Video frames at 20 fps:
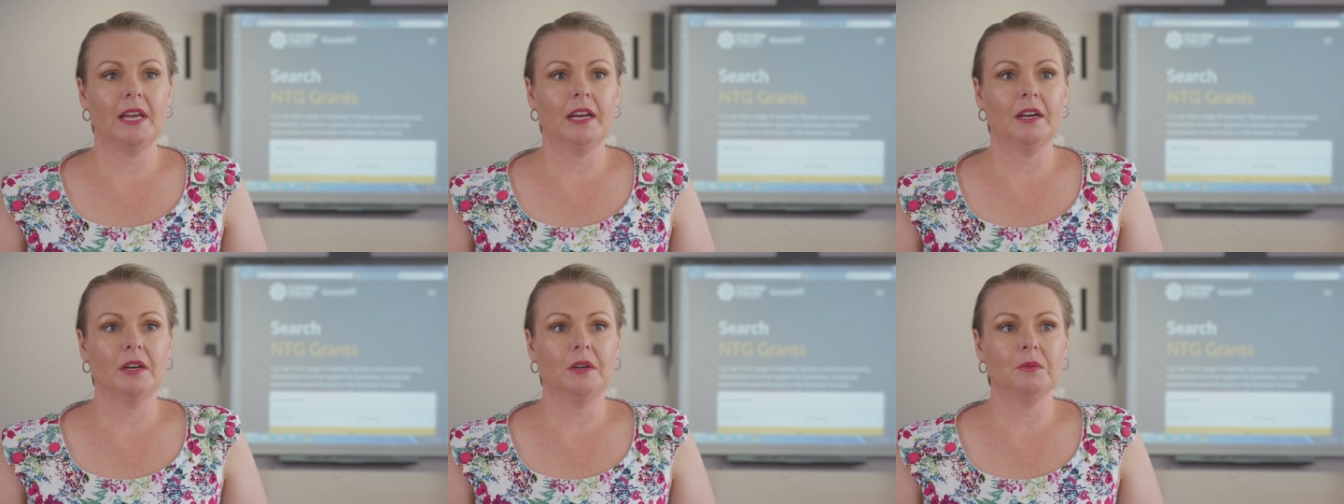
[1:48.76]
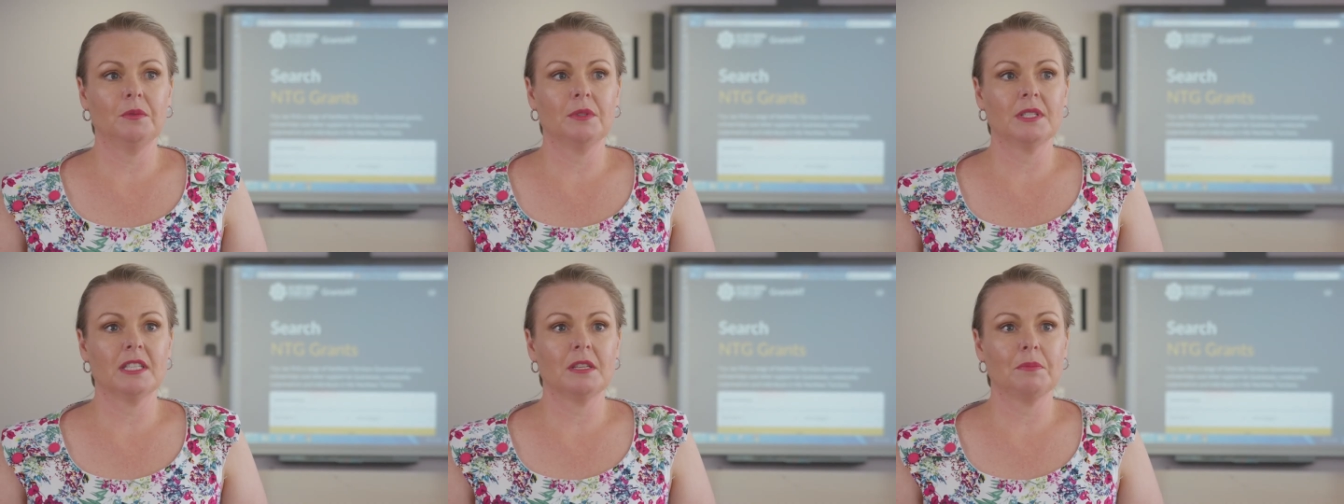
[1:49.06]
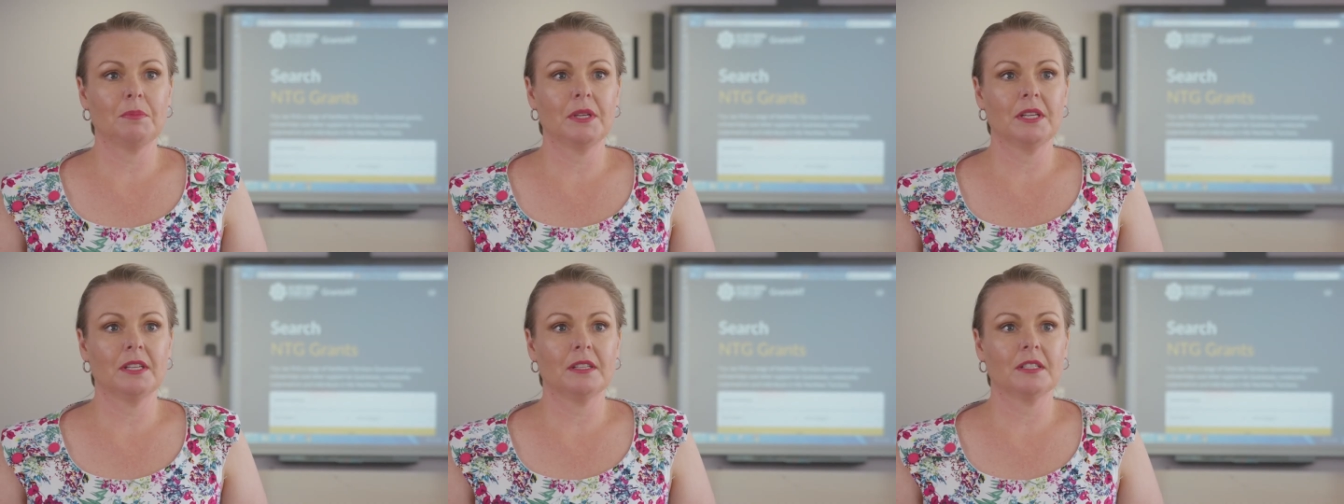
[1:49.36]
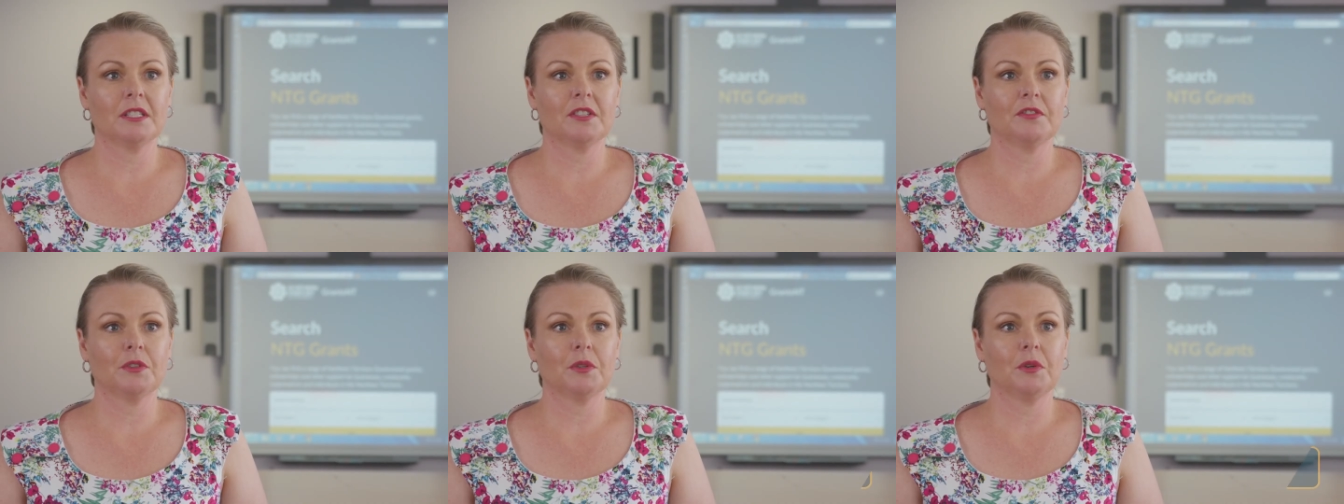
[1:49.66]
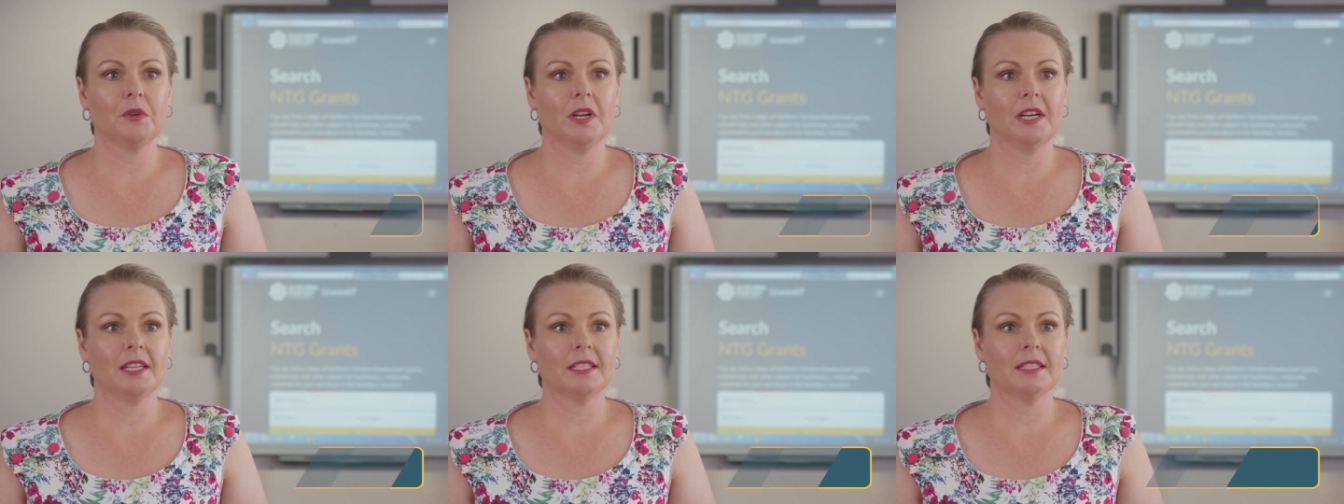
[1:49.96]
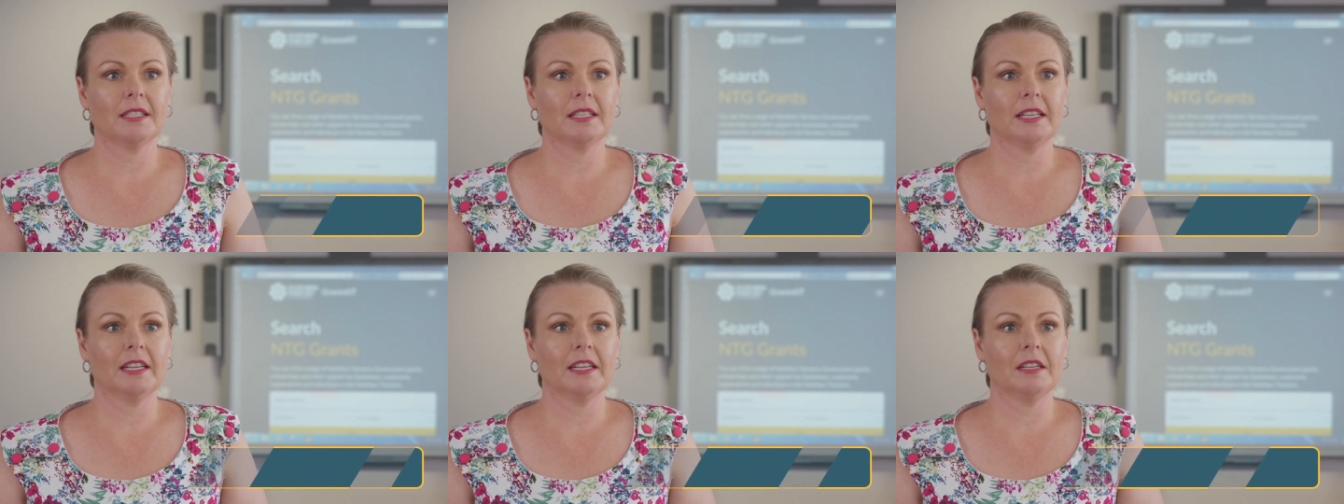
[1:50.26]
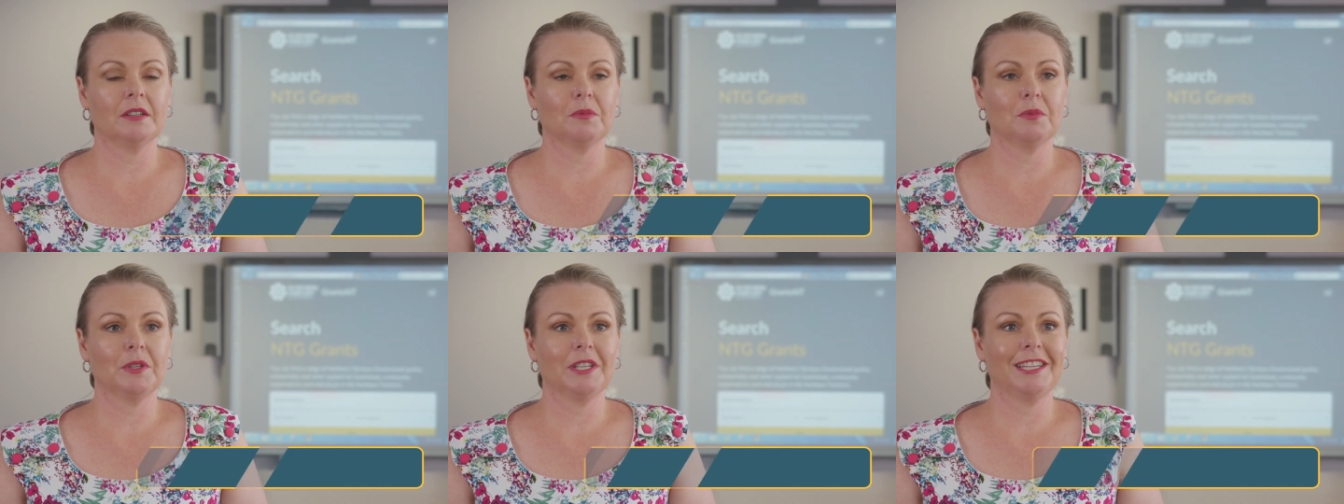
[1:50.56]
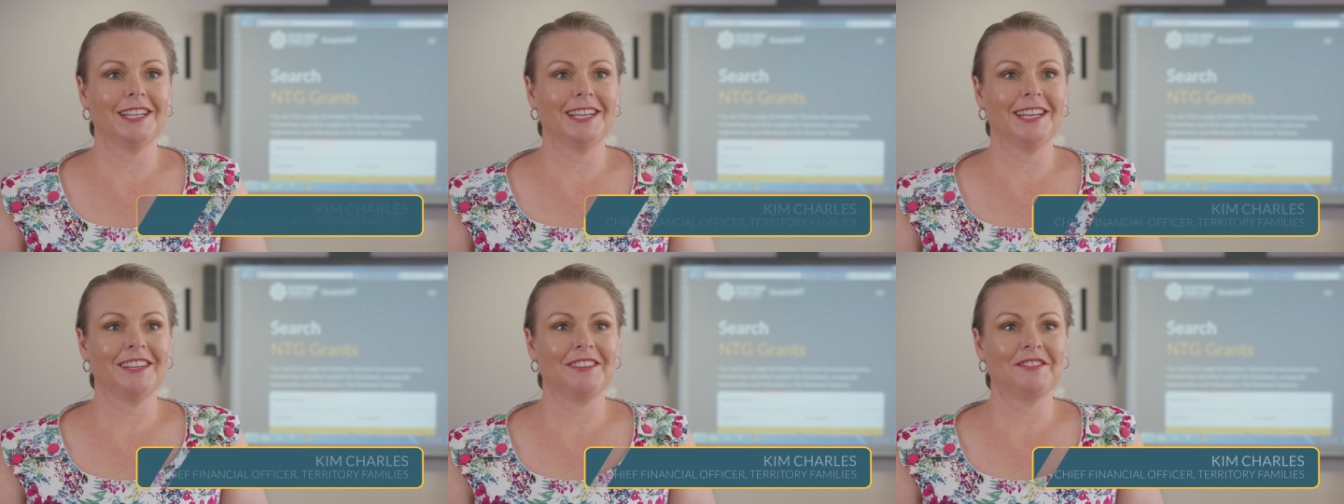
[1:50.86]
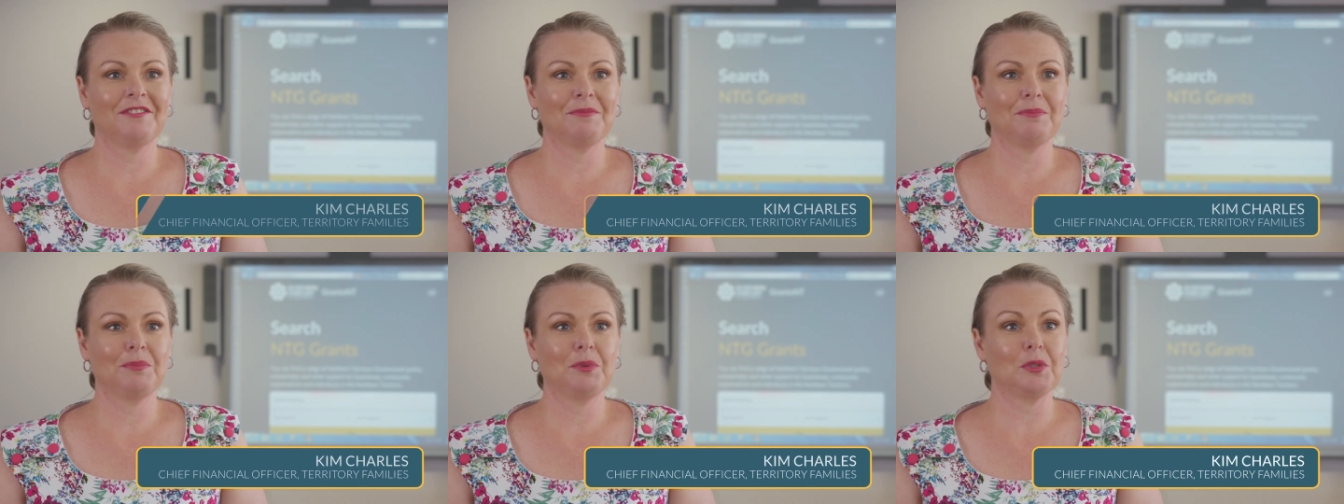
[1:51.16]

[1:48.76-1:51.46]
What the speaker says: Our recipients for grants that we have